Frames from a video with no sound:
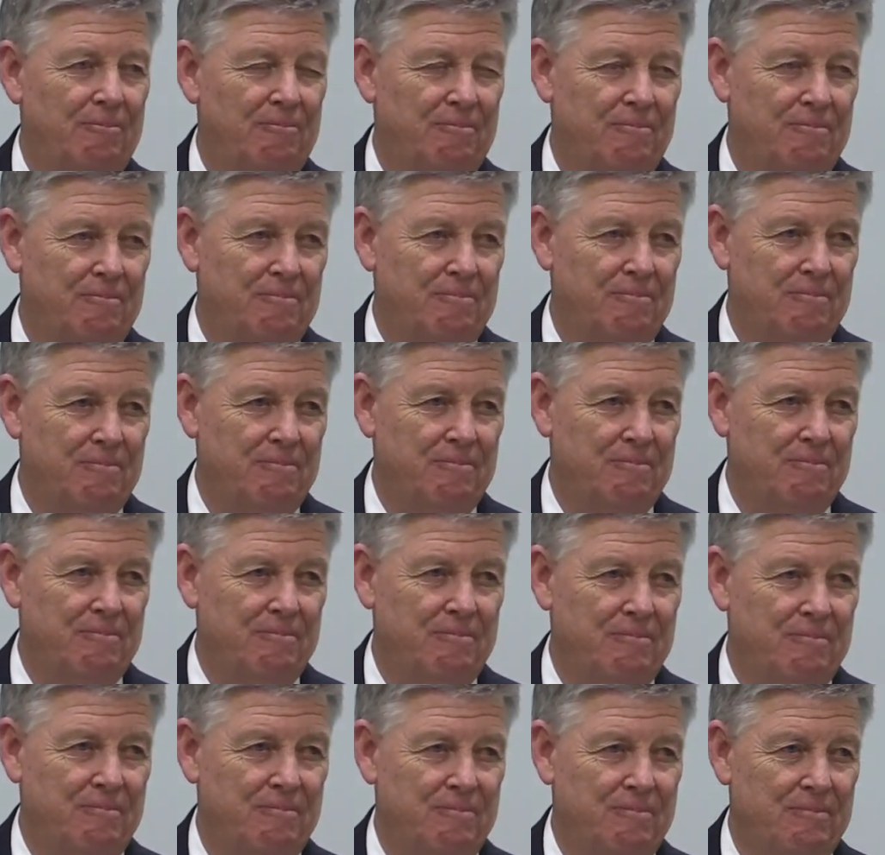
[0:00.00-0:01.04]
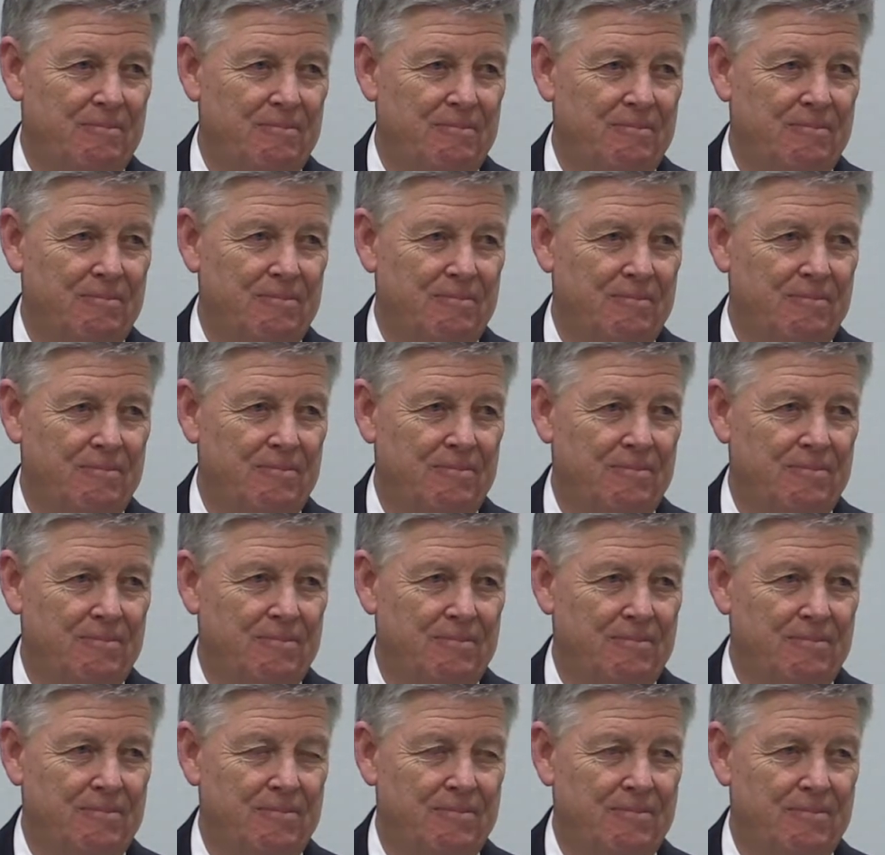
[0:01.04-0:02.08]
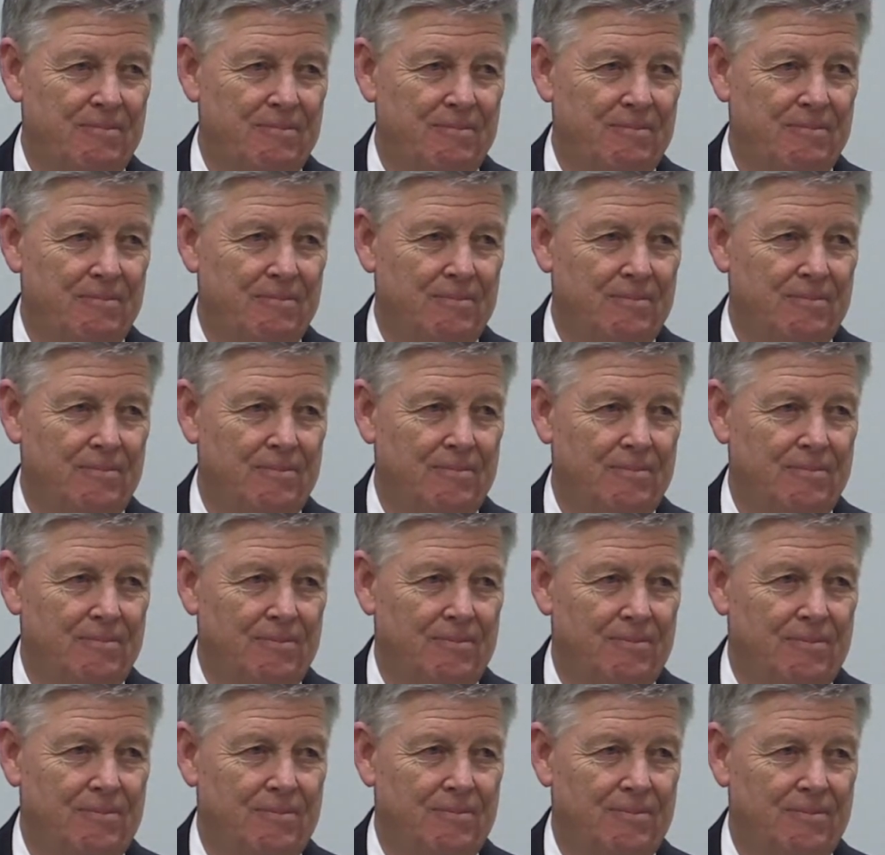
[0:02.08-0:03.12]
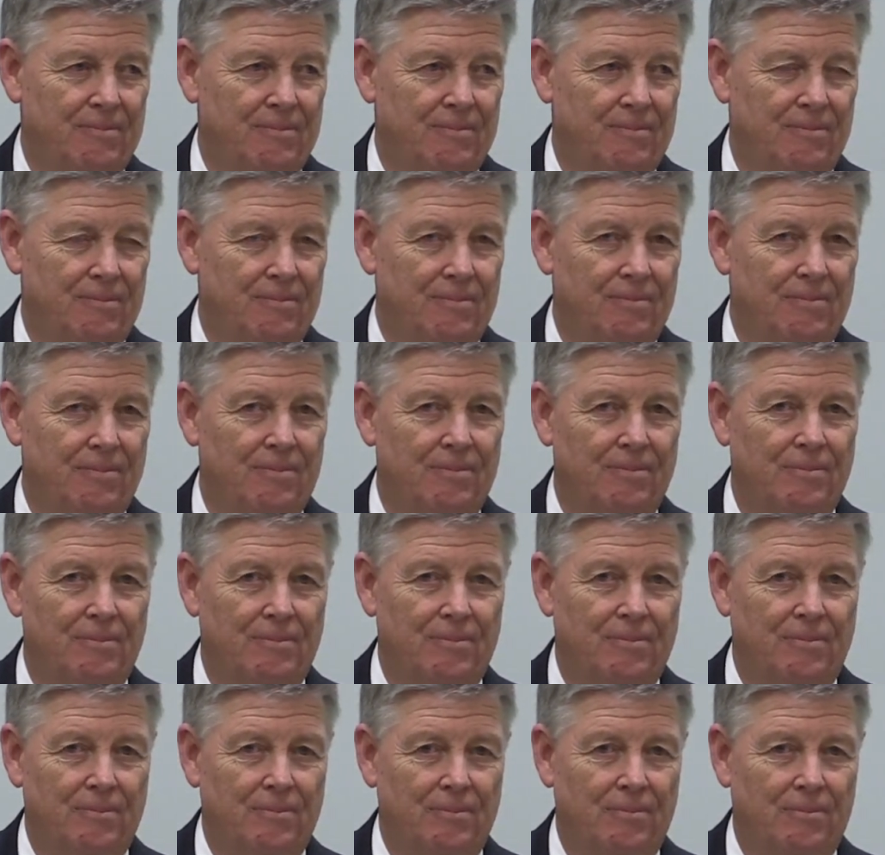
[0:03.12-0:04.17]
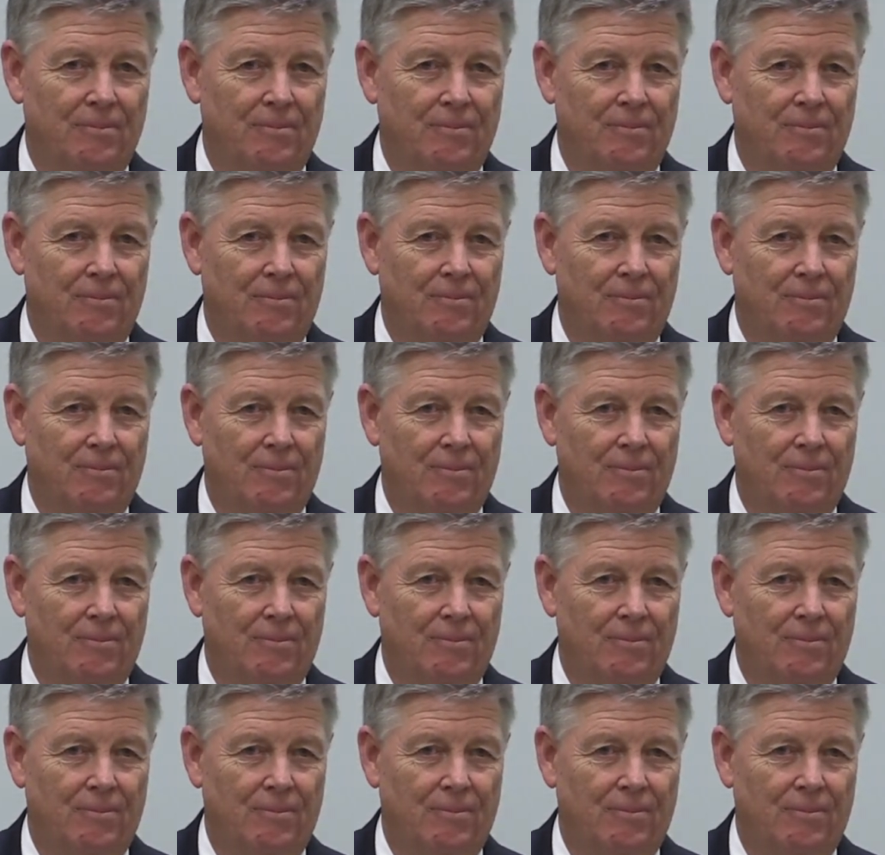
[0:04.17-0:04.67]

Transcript: Nothing is said.